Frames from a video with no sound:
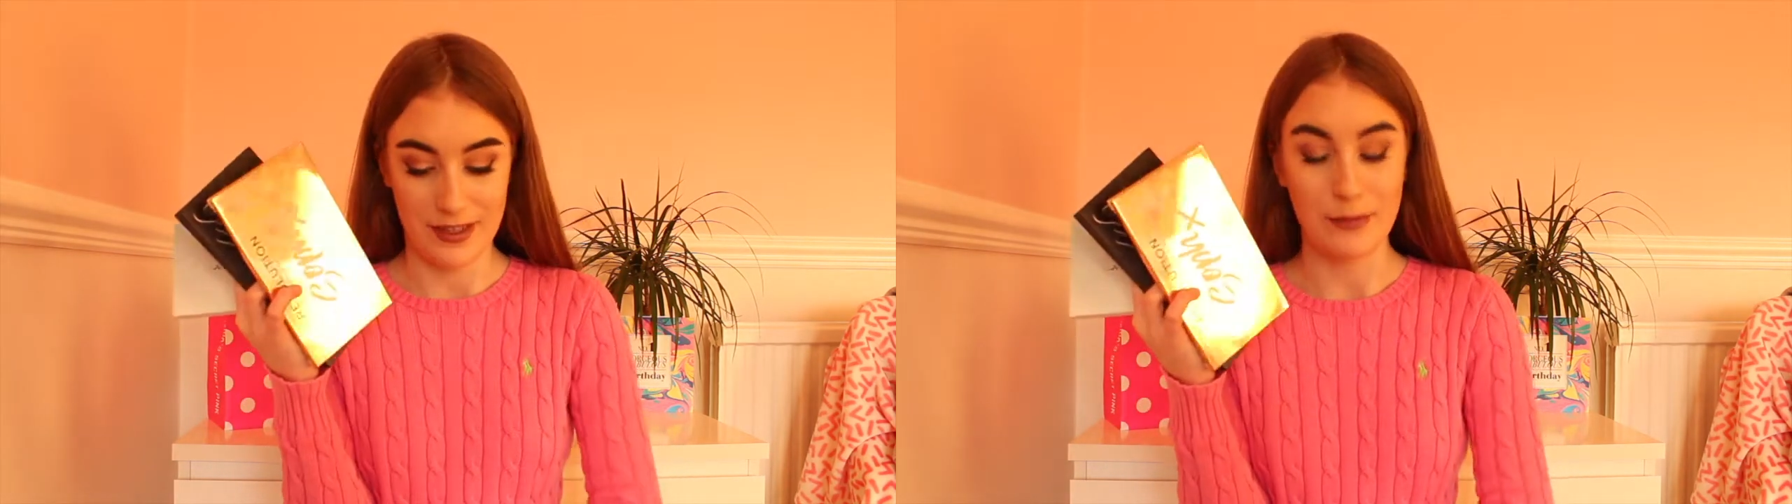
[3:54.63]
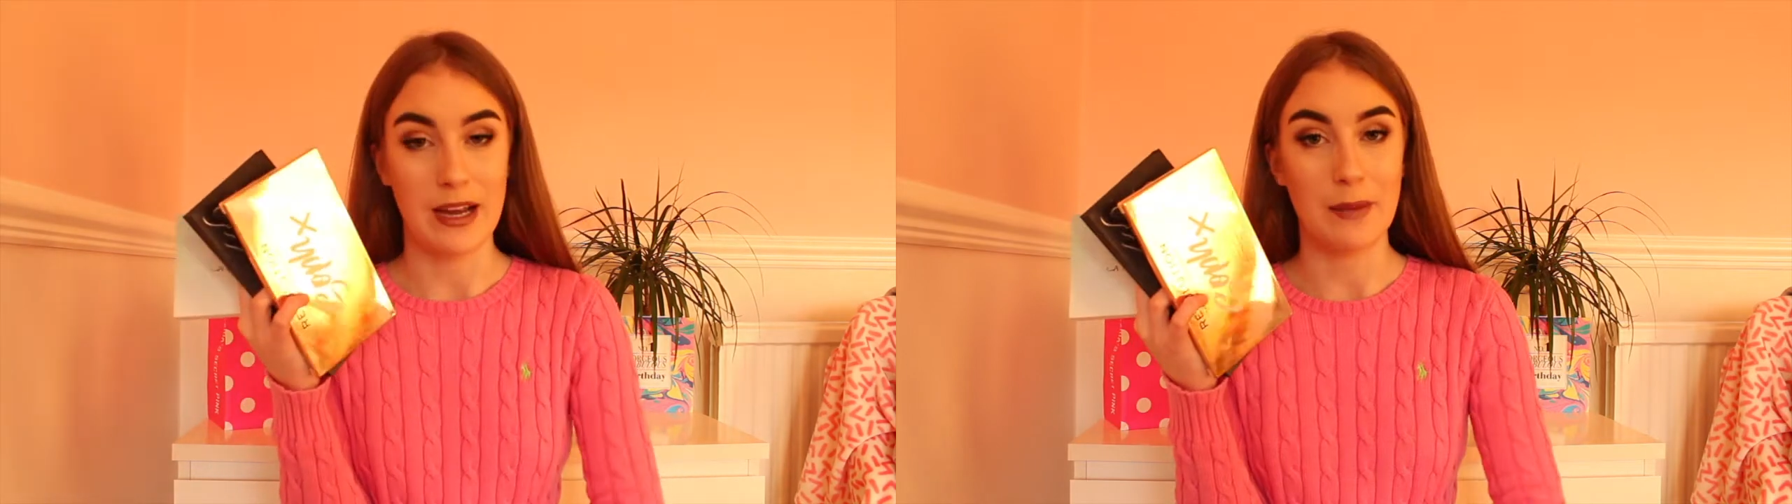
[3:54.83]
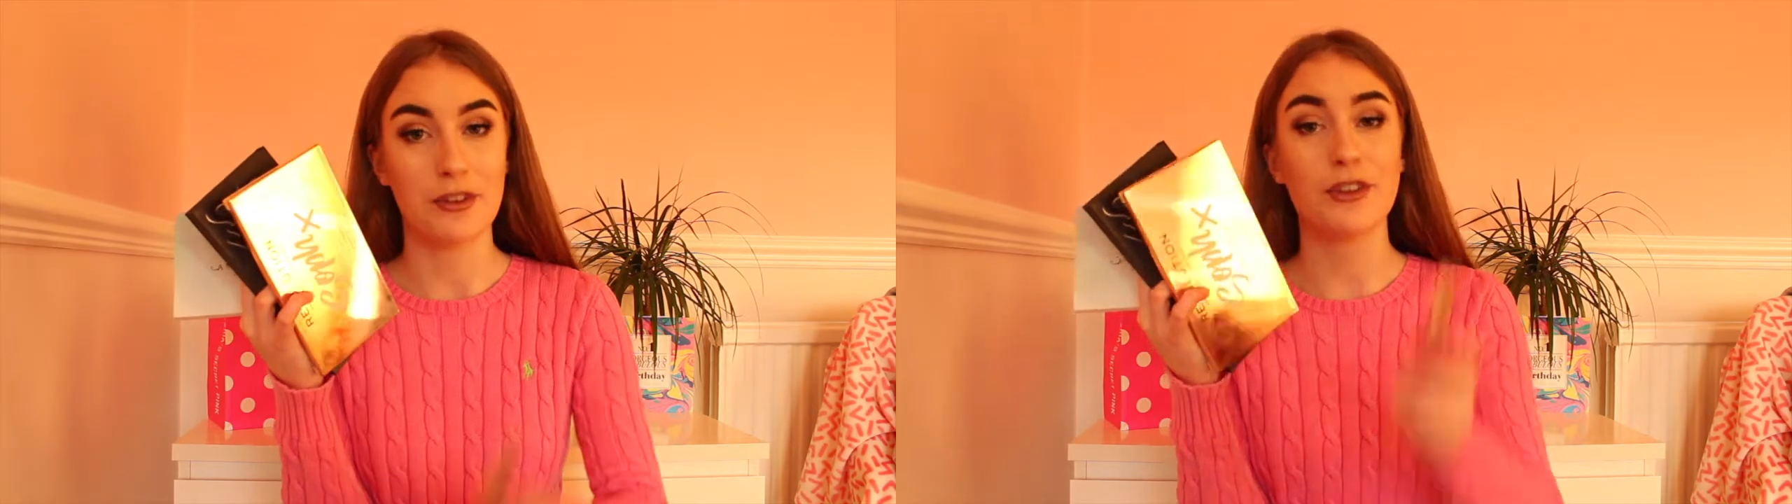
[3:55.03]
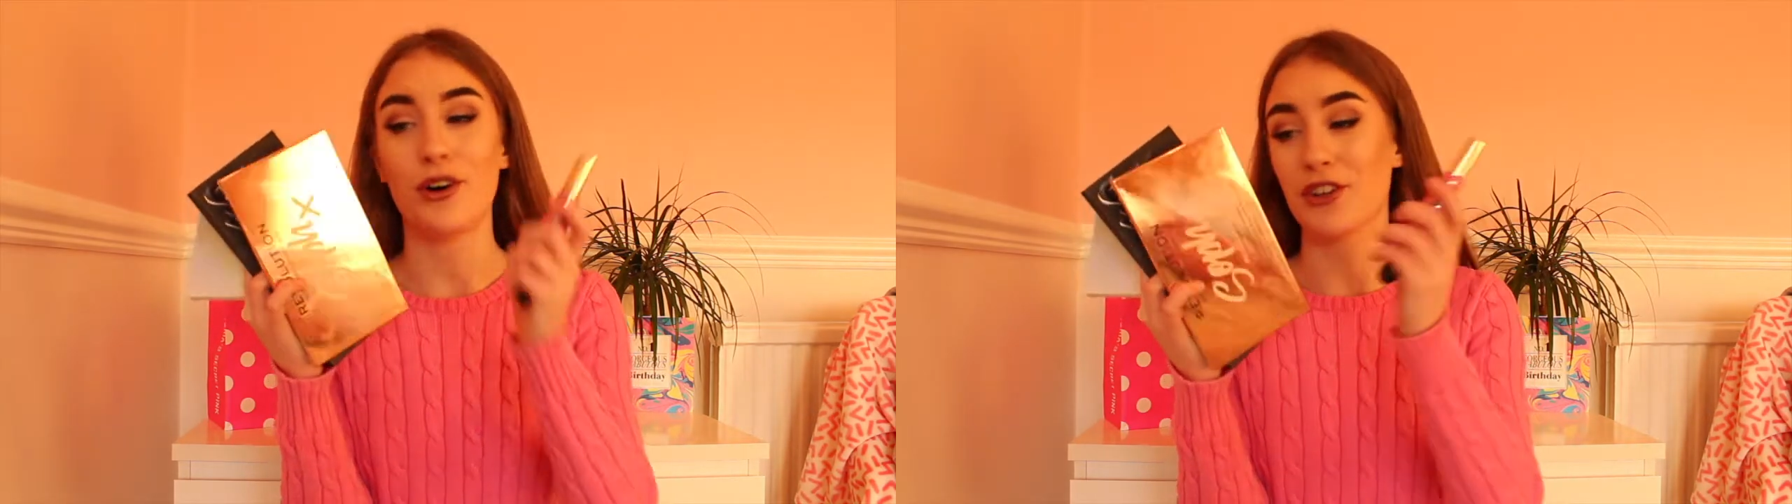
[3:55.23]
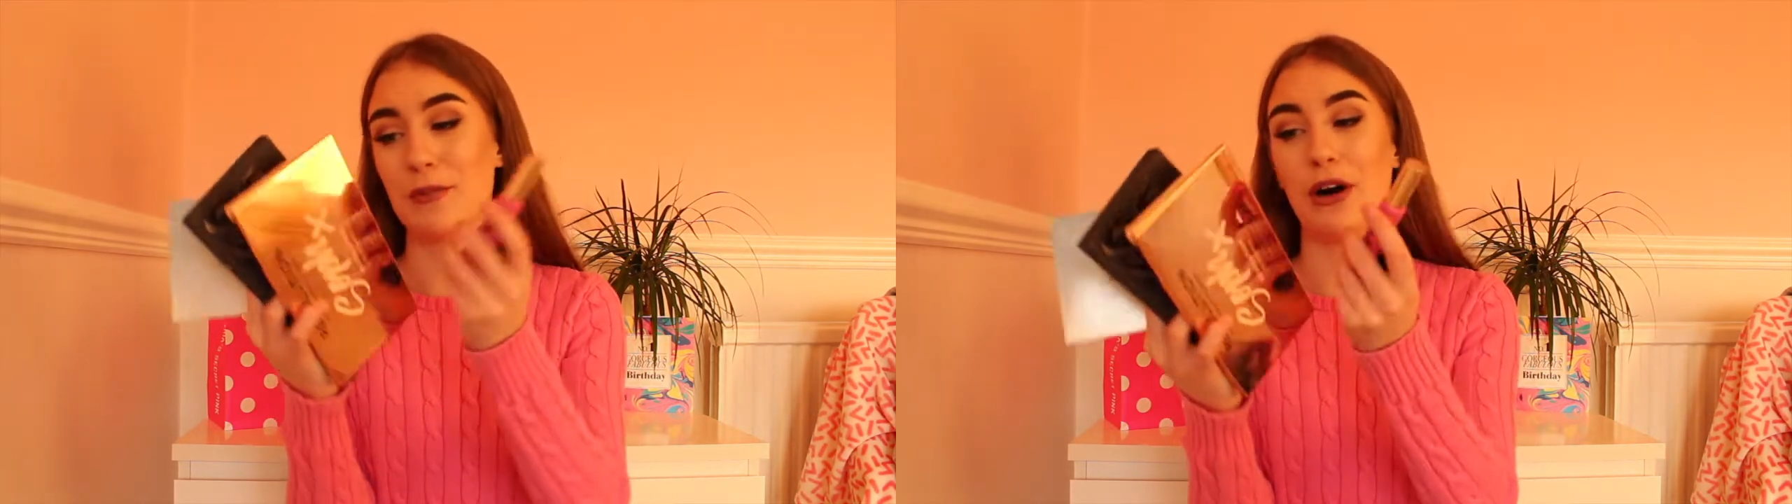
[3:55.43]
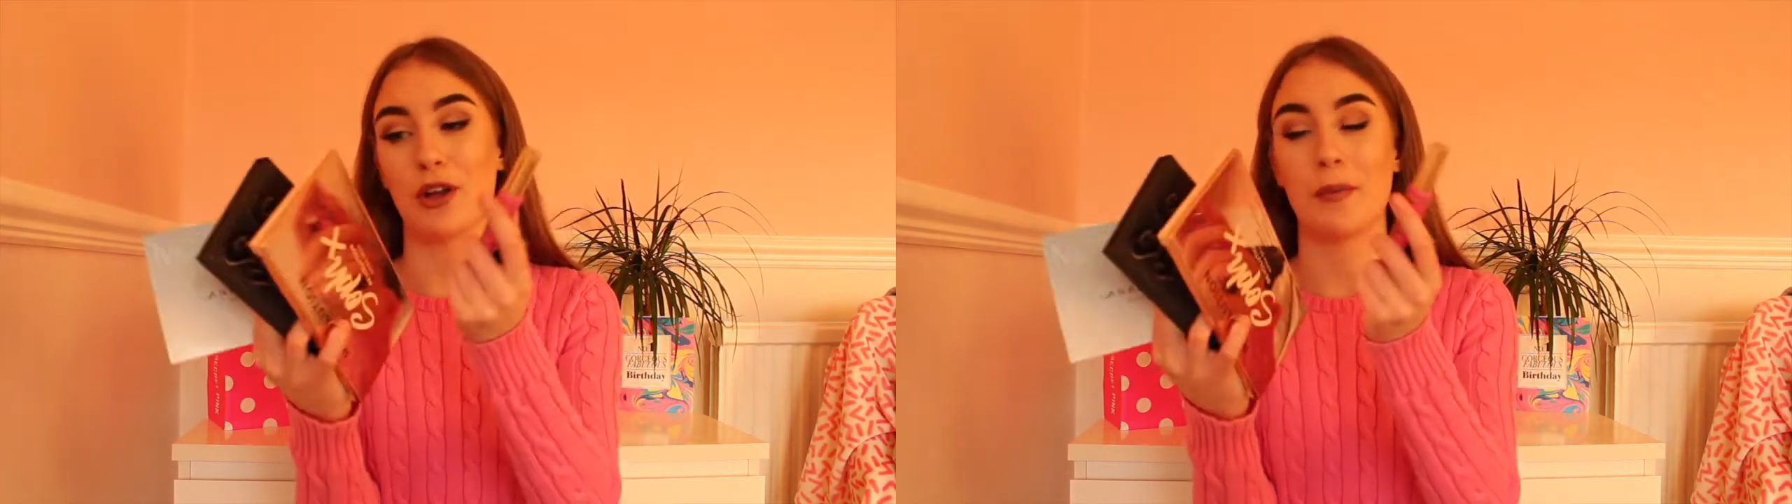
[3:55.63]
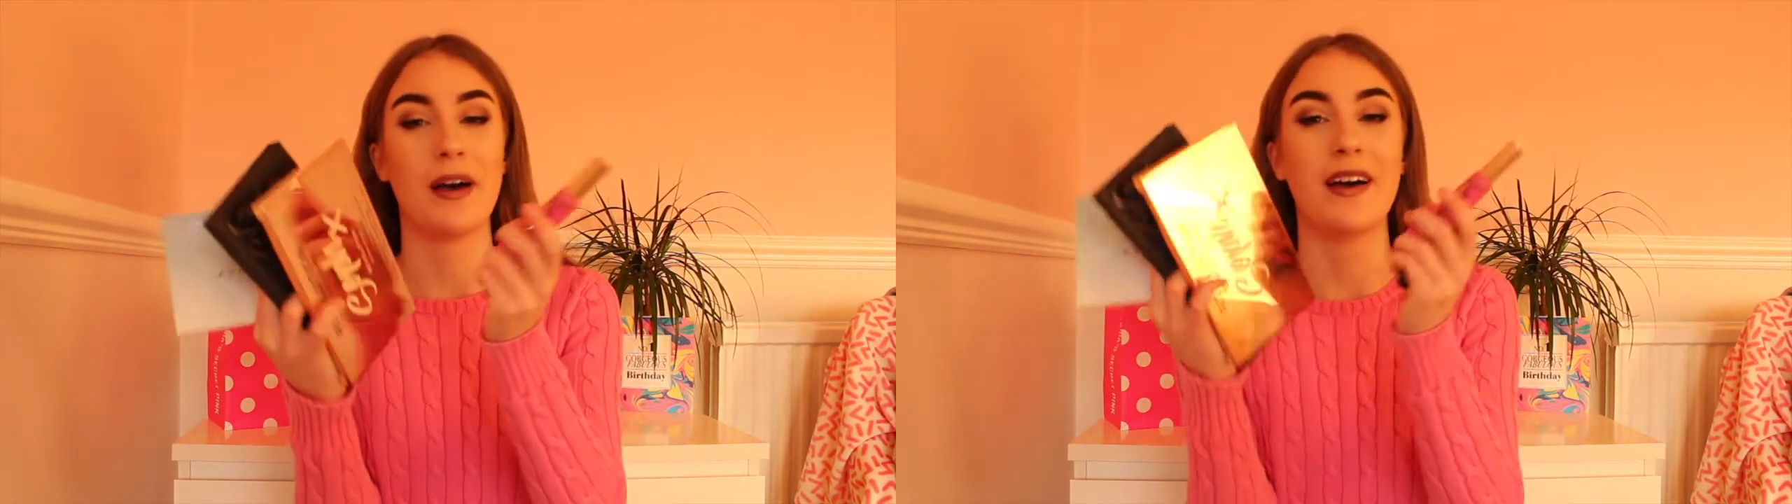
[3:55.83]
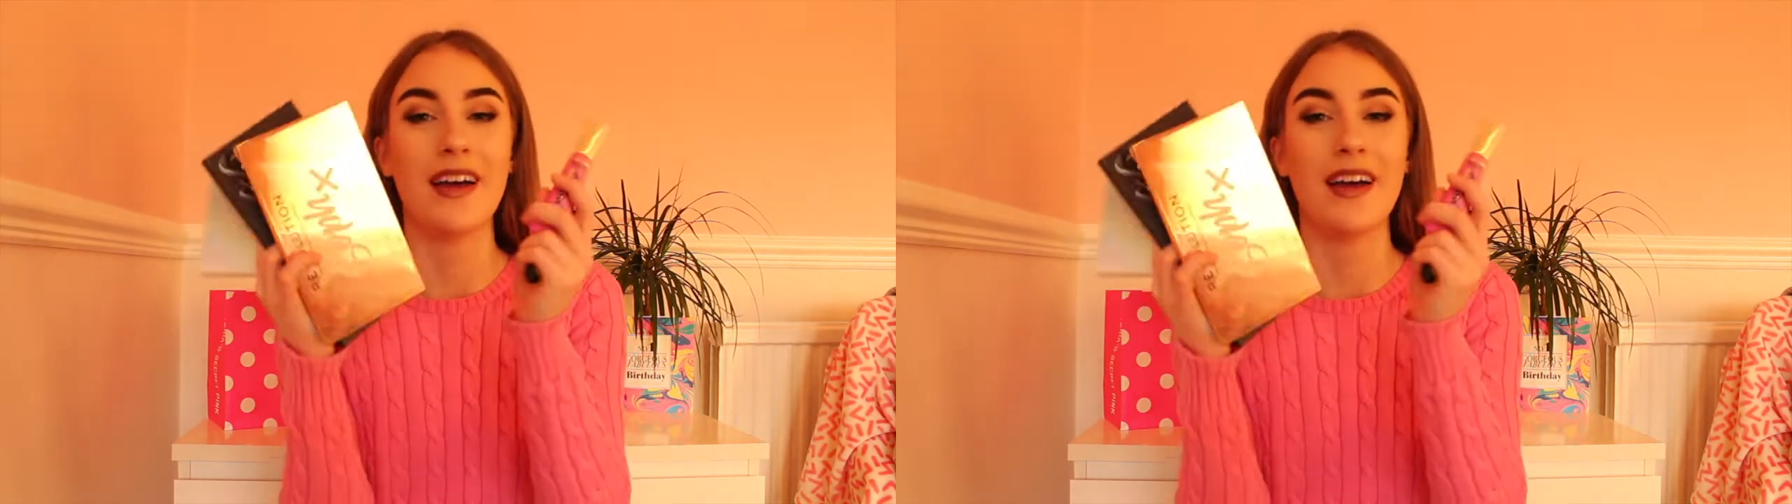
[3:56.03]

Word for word: wait, I'm just going to hold them all up.